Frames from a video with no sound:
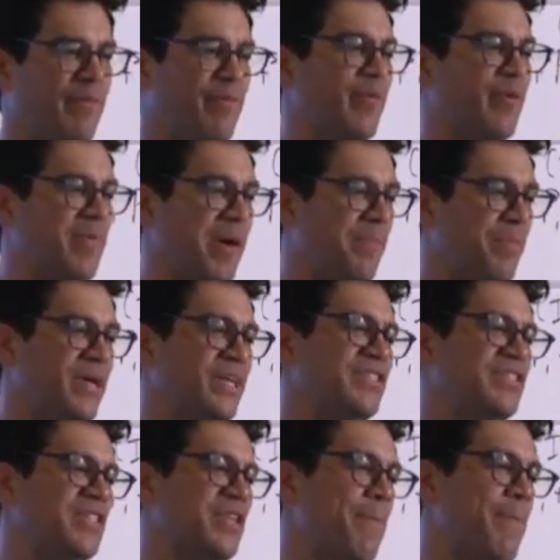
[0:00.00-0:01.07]
one of my
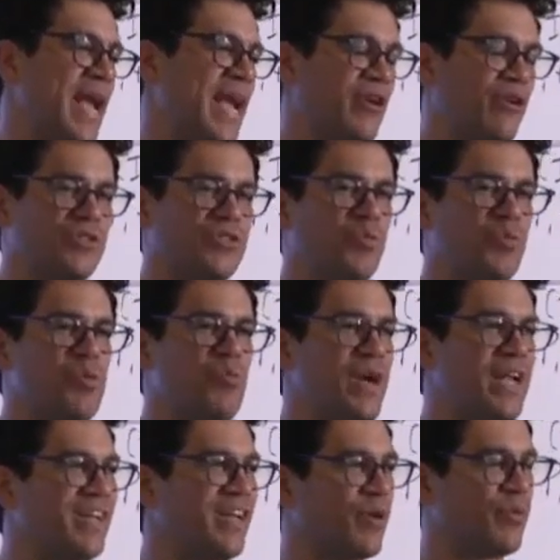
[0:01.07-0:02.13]
buddies is a banker, so we
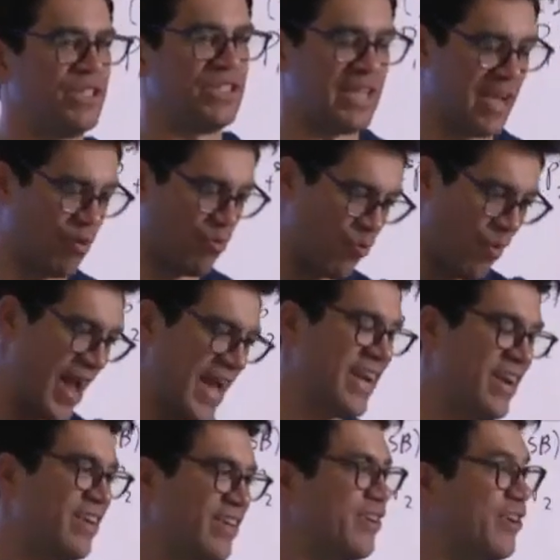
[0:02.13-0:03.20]
went there. We sat
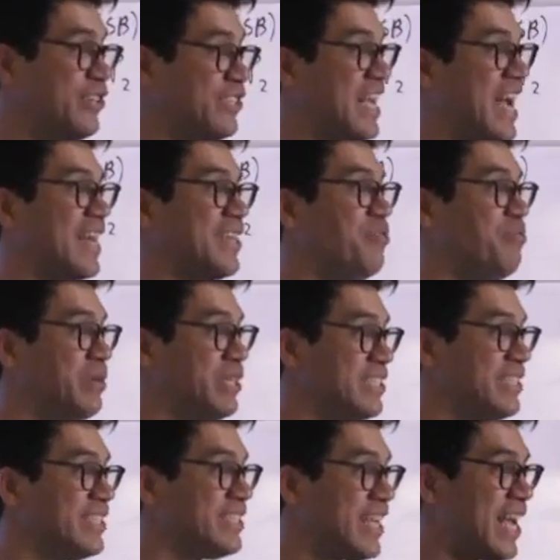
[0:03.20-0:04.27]
right, uh, Zach, you
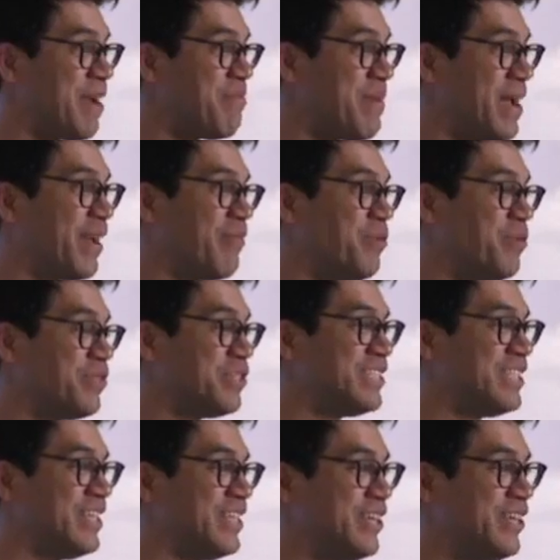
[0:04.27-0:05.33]
missed this game, man. We were
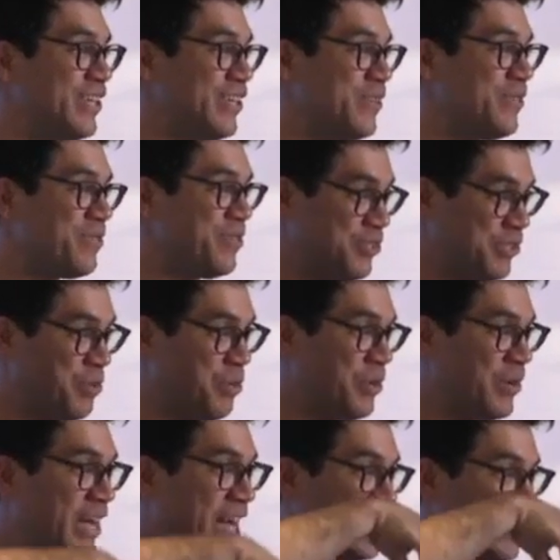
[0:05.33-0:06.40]
sitting you see where
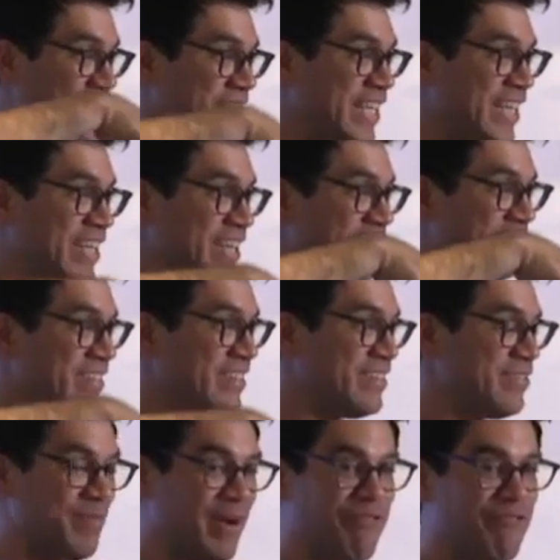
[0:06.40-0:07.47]
we had the seat?
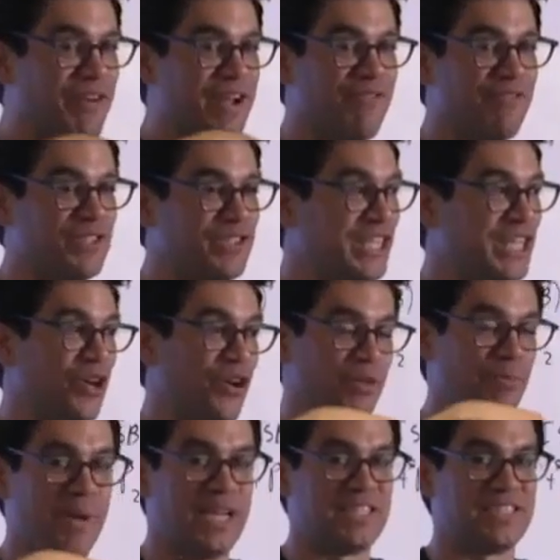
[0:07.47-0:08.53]
My favorite seat on
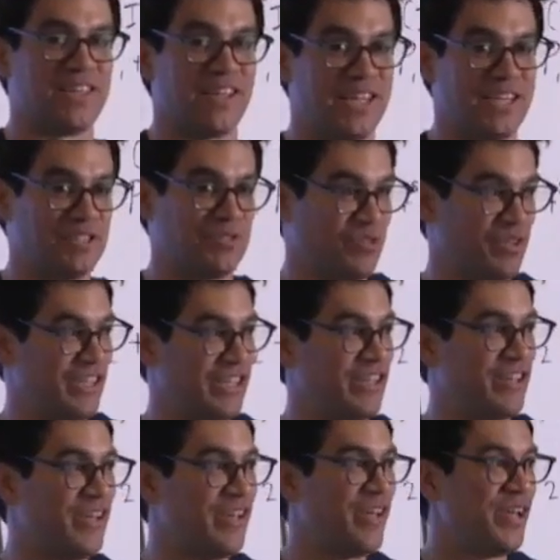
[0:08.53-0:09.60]
the baseline is
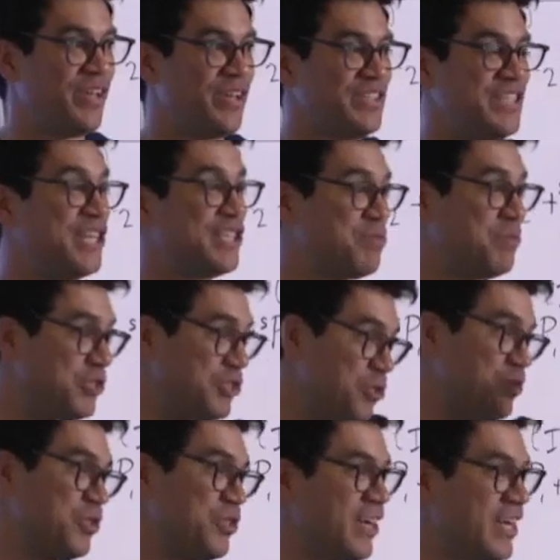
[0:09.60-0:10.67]
Dennis Smith
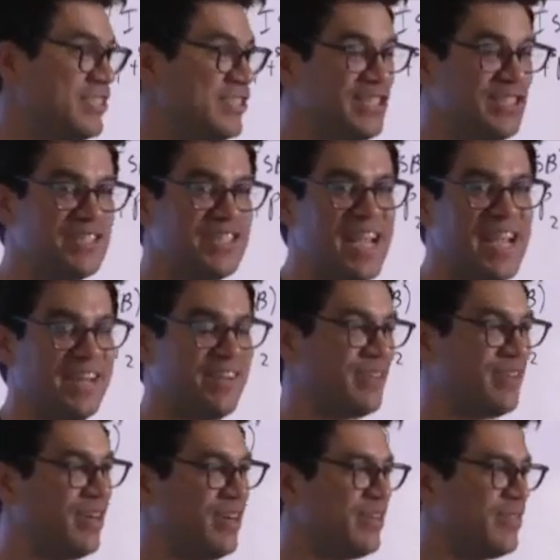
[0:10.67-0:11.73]
Jr., NC State,
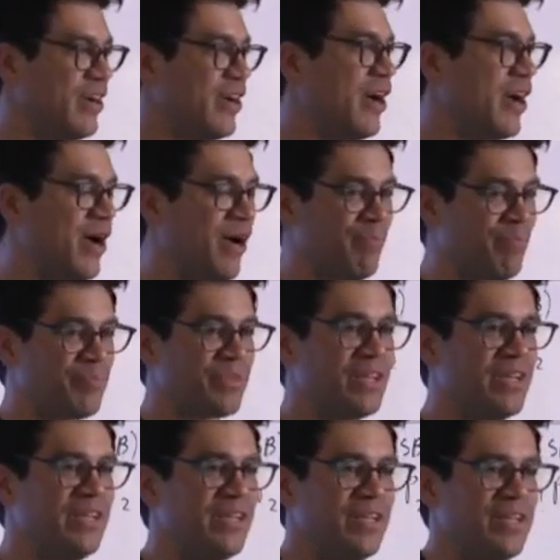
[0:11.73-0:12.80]
um,
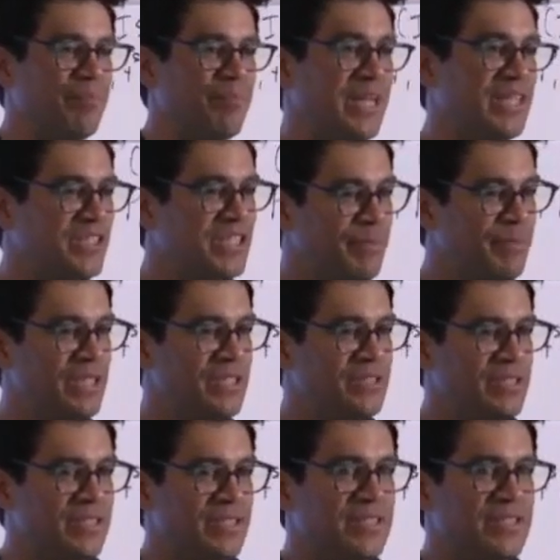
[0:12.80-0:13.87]
Ben Simmons,